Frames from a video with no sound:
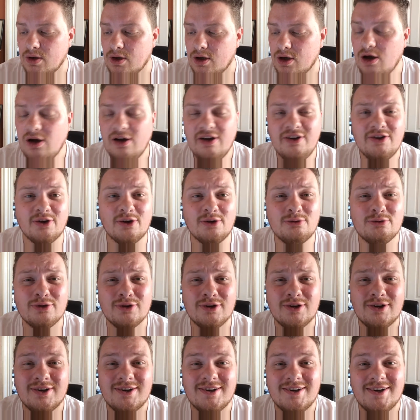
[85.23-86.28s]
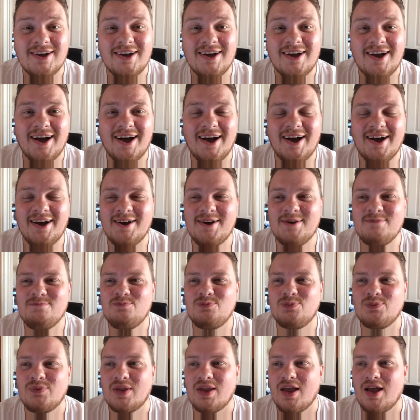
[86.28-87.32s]
Kind of.
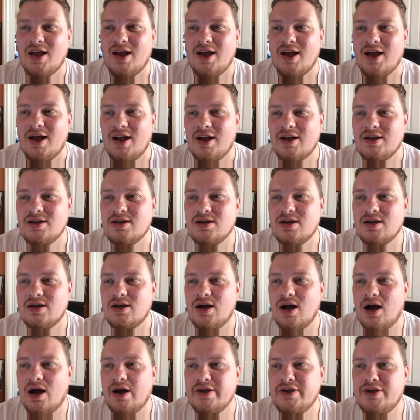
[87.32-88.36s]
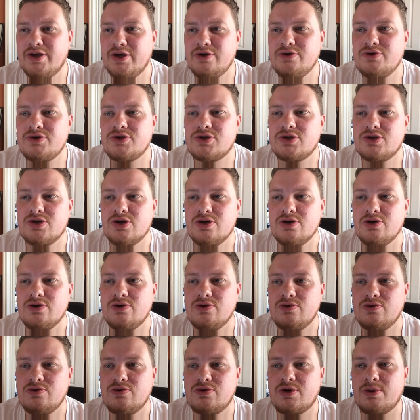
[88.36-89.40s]
I used
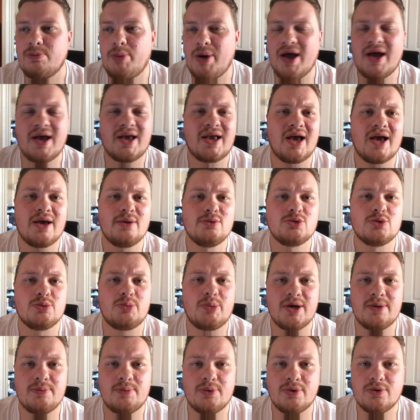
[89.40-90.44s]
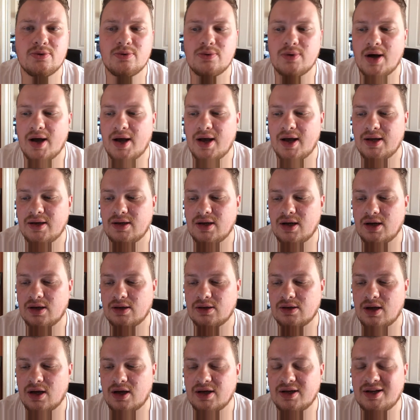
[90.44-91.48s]
to compare games with people, and
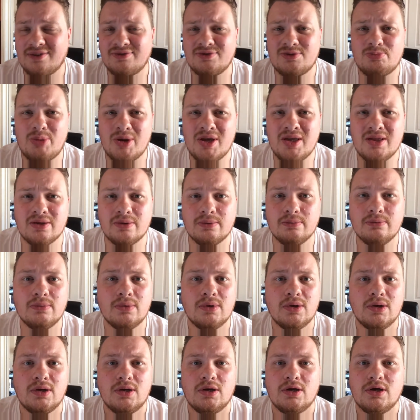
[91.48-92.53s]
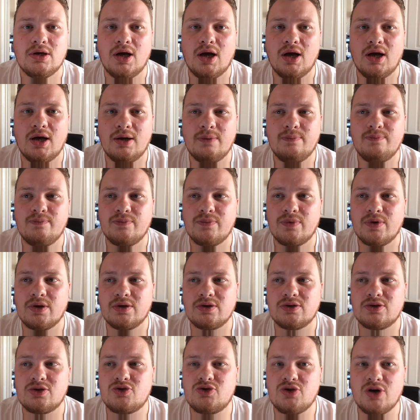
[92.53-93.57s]
I'd have to beat them to
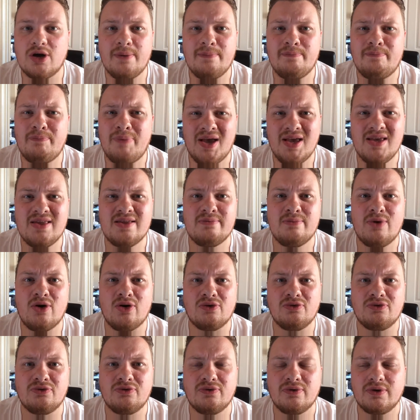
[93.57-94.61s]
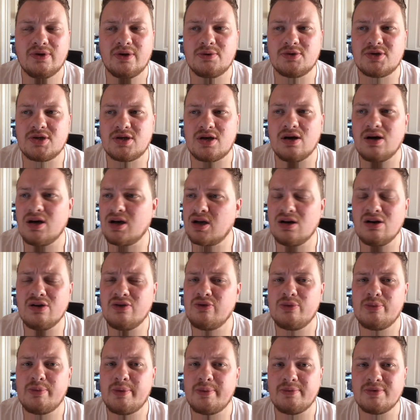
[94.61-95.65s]
try and pee them off. There was a guy, I can't
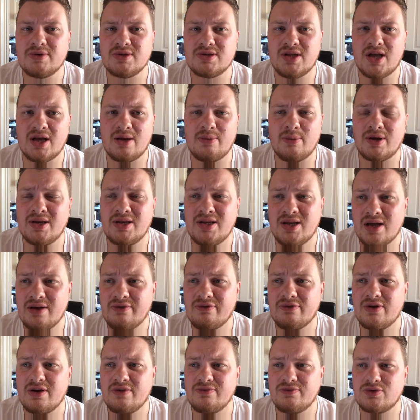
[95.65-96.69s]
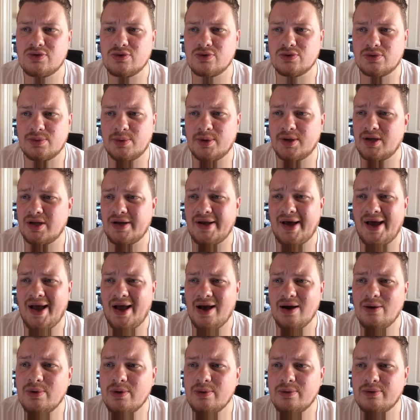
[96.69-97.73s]
even remember his name, I never even talked to him, I don't know
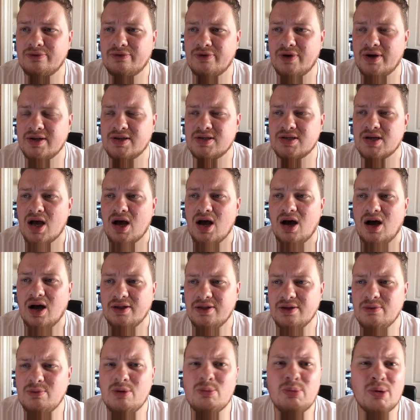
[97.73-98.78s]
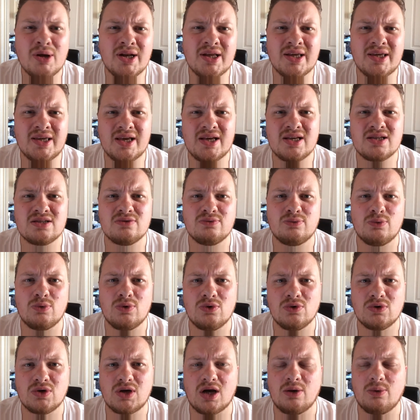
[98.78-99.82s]
how we were friends. I think we played a Gears of
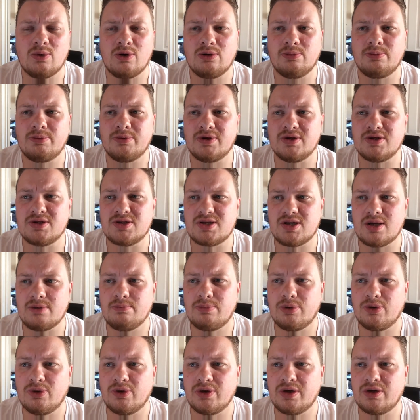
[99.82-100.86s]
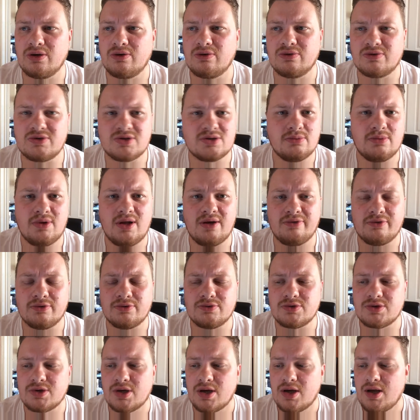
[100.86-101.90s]
War co-op at some point, or some
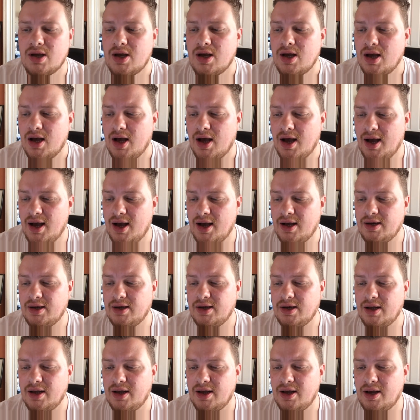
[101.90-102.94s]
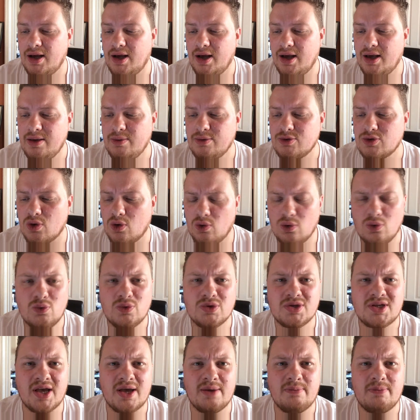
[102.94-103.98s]
levels, and he was
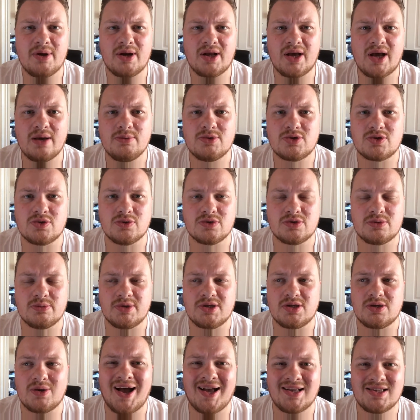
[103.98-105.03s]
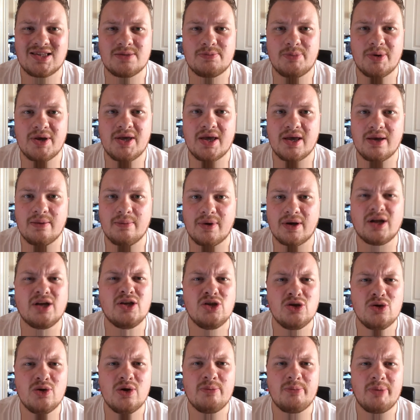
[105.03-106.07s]
always getting better game scores than me, so I had to beat him, and I
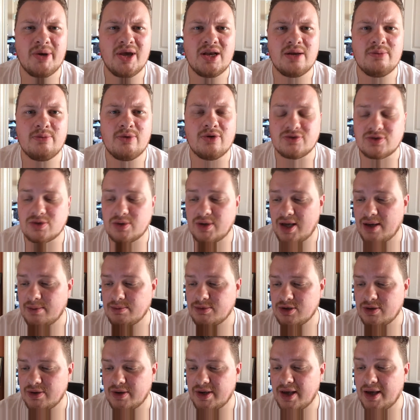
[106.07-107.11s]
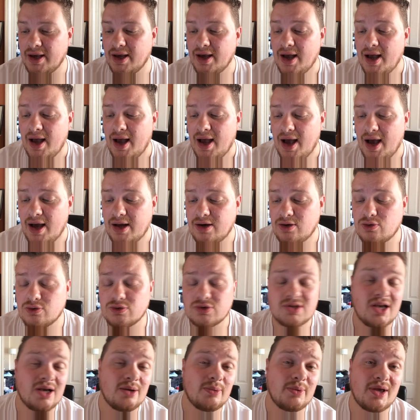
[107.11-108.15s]
knew it peed him off, so I kept doing it. And of
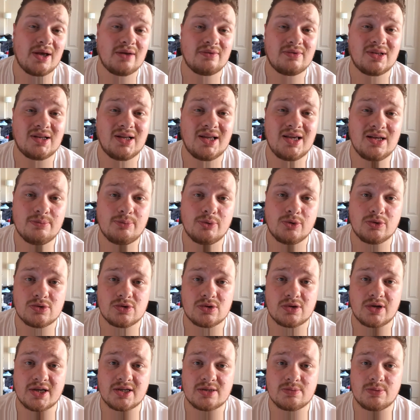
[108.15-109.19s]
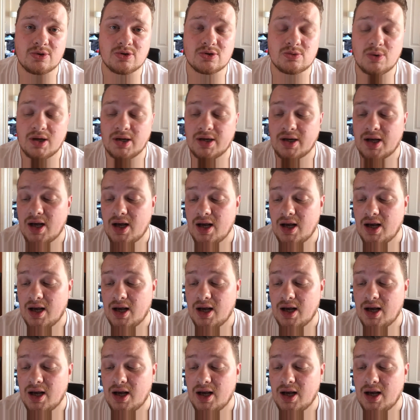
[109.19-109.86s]
course now we have the leaderboards on Xbox One.